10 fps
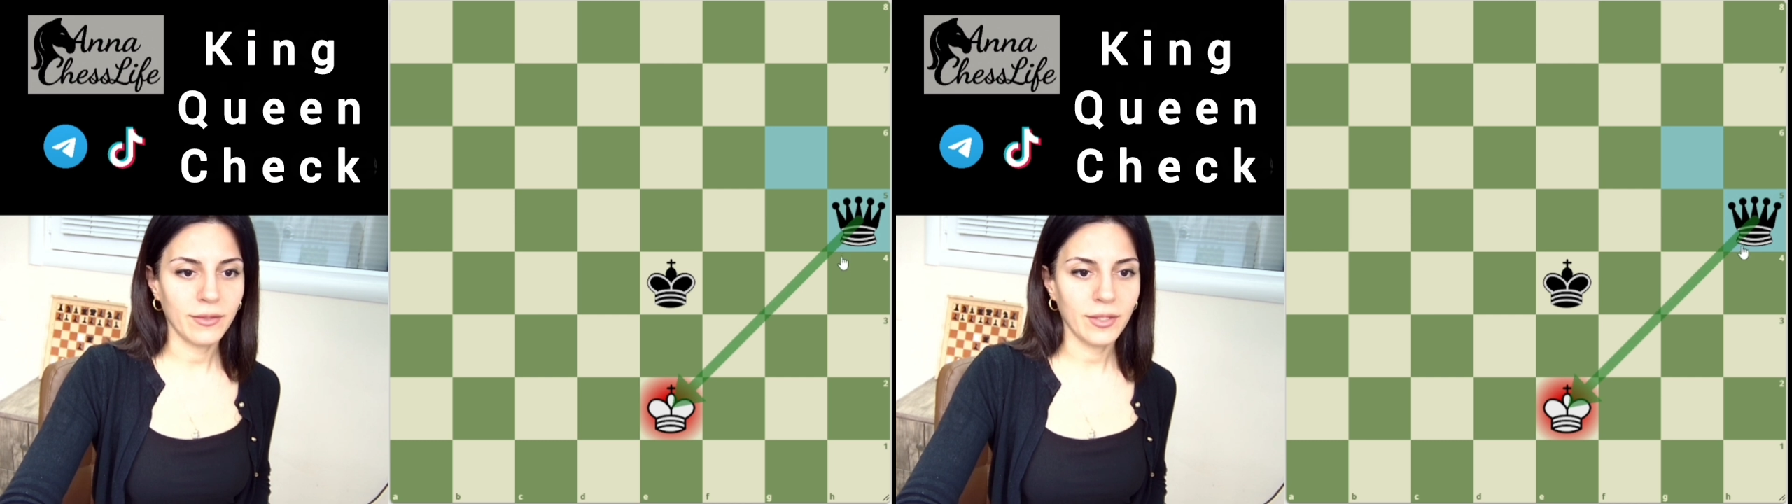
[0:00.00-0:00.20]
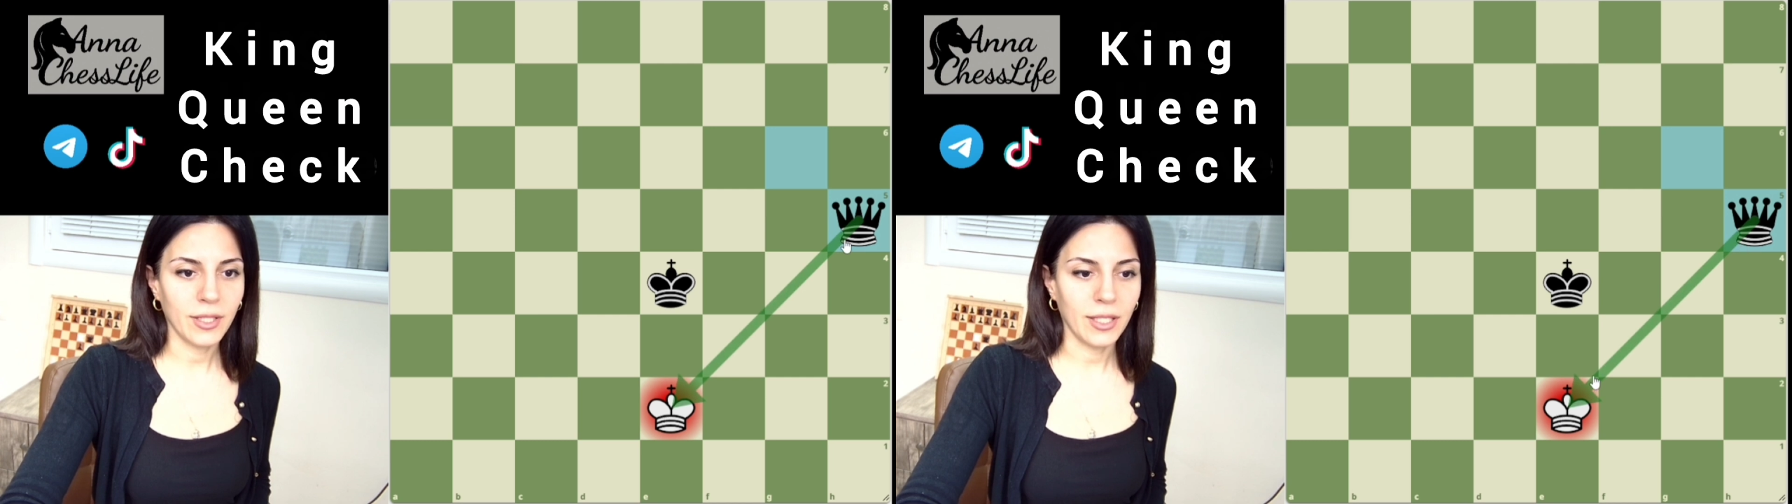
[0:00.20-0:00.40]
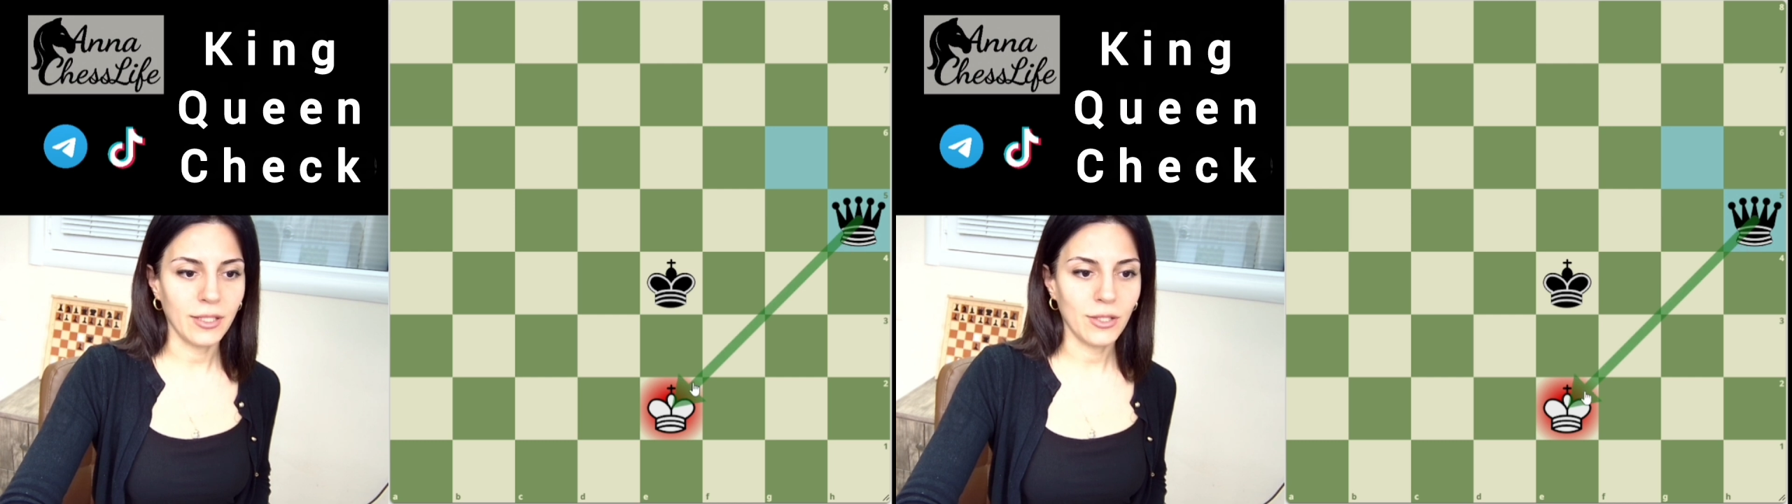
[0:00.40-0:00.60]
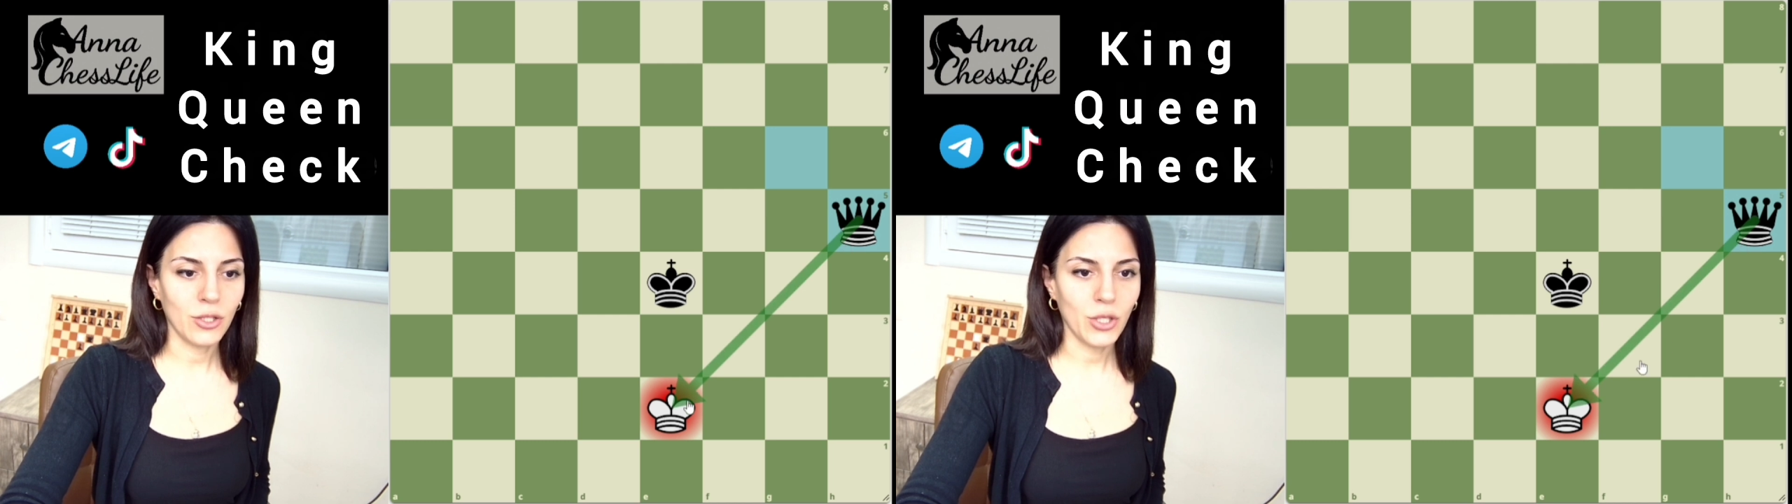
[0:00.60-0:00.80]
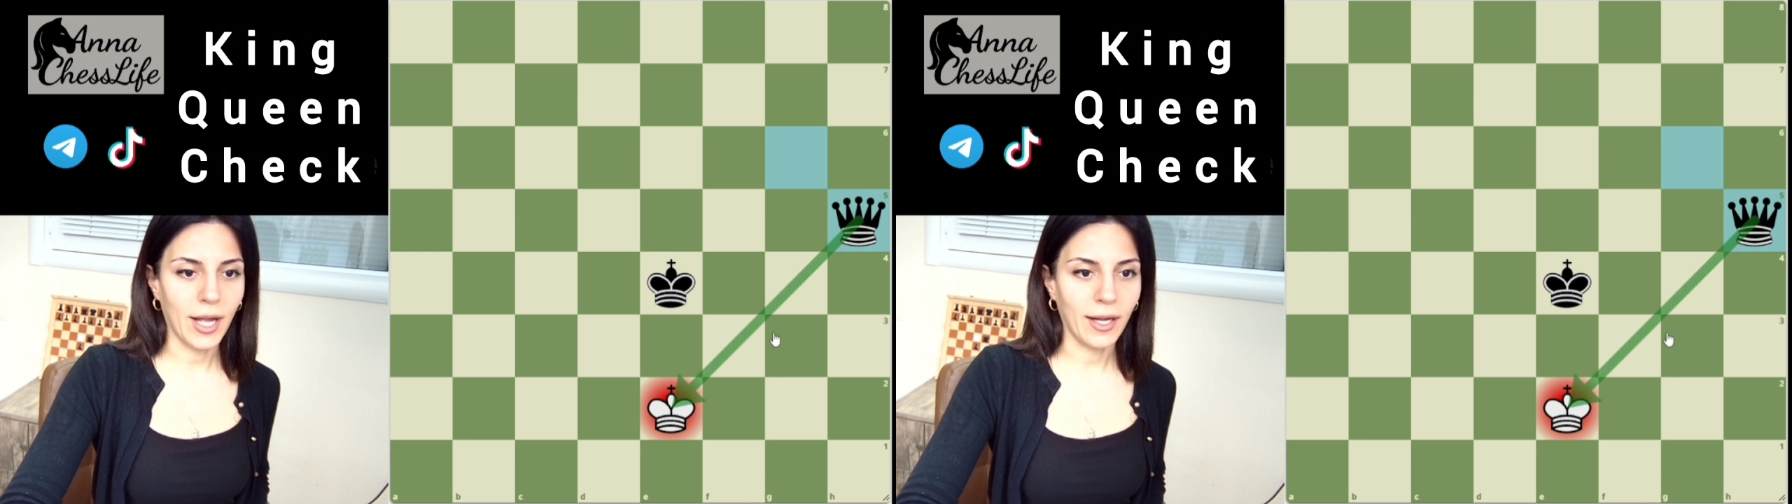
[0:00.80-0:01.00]
it's
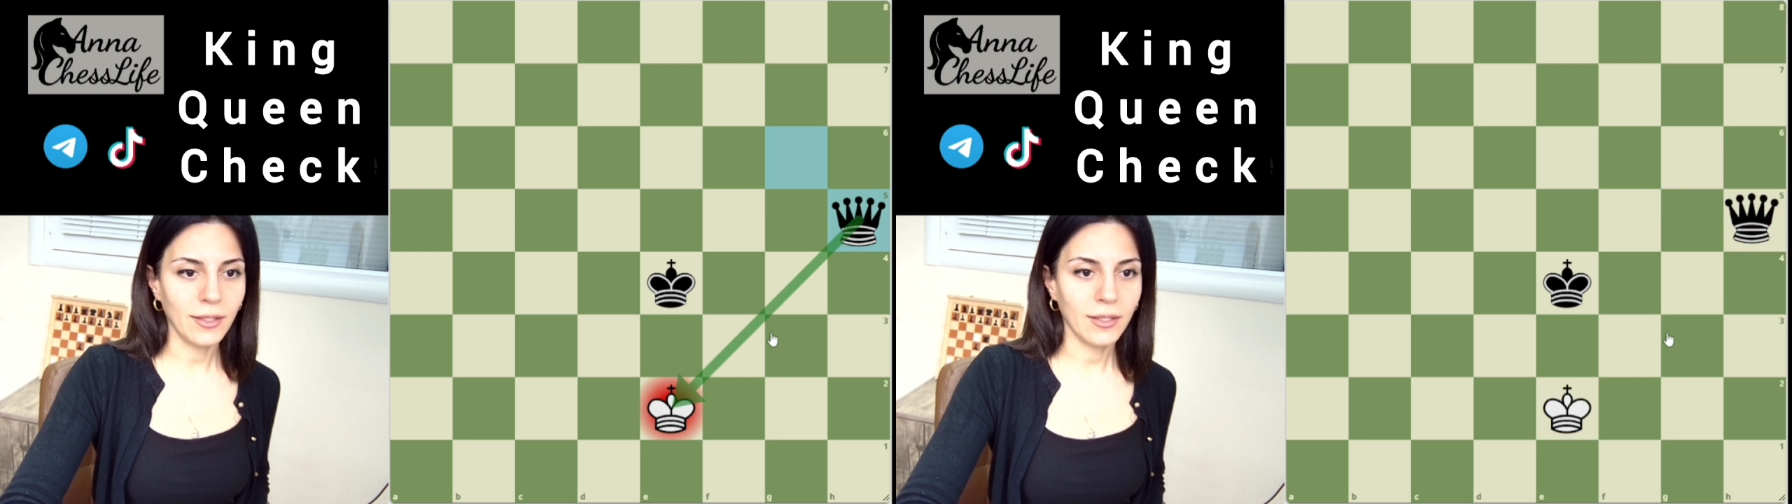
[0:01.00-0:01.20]
check,